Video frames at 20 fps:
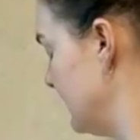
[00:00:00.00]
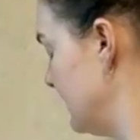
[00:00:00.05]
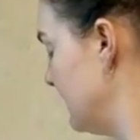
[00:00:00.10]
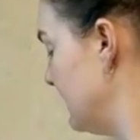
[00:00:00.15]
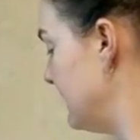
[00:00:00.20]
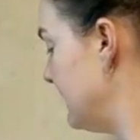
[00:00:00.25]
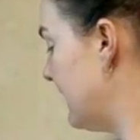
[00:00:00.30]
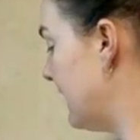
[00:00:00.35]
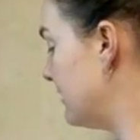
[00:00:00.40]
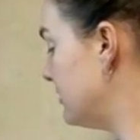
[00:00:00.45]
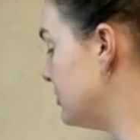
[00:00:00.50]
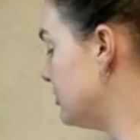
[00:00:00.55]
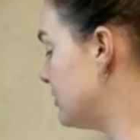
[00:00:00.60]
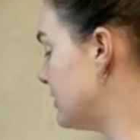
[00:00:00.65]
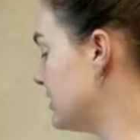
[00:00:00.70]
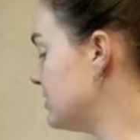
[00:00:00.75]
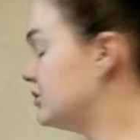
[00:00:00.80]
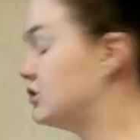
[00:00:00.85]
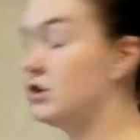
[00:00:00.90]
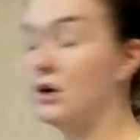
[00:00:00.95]
Now you
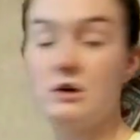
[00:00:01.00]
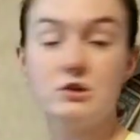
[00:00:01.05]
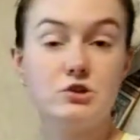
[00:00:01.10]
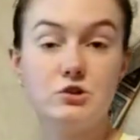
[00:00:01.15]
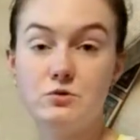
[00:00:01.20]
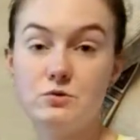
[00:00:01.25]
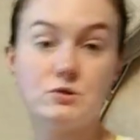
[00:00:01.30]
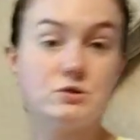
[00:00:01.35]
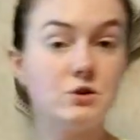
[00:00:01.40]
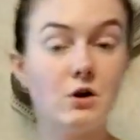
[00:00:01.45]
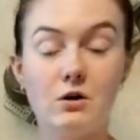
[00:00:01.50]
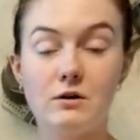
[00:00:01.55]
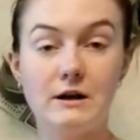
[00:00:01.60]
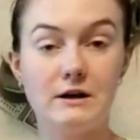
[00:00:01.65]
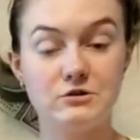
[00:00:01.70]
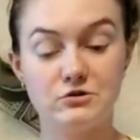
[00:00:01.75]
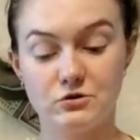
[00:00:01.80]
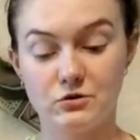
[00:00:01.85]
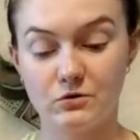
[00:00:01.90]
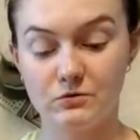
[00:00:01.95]
can just use salt as
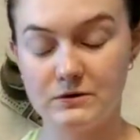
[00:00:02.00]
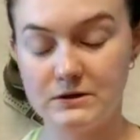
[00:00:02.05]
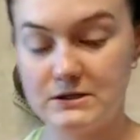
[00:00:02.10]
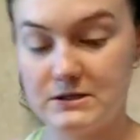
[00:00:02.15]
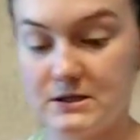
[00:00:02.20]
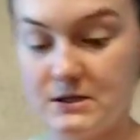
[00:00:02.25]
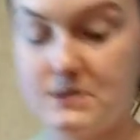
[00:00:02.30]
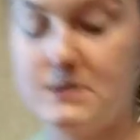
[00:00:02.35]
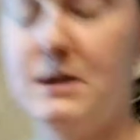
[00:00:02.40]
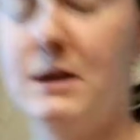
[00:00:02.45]
your only seasoning.